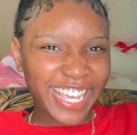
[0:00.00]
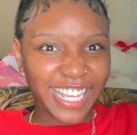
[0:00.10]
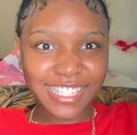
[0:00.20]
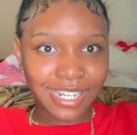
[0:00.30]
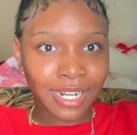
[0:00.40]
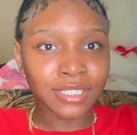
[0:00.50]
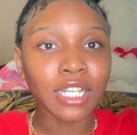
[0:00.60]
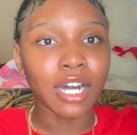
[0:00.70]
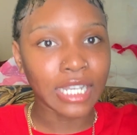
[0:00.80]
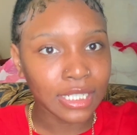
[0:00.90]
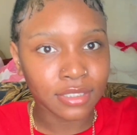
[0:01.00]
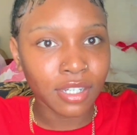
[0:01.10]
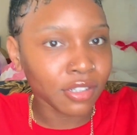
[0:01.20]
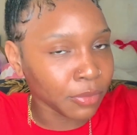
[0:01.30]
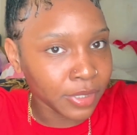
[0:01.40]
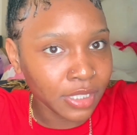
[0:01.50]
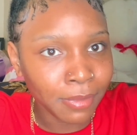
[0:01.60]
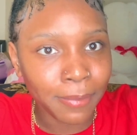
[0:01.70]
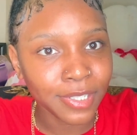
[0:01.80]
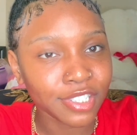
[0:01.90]
it's not as high as the other one in
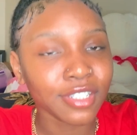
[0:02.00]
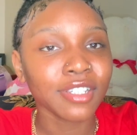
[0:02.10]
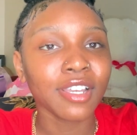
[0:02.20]
my picture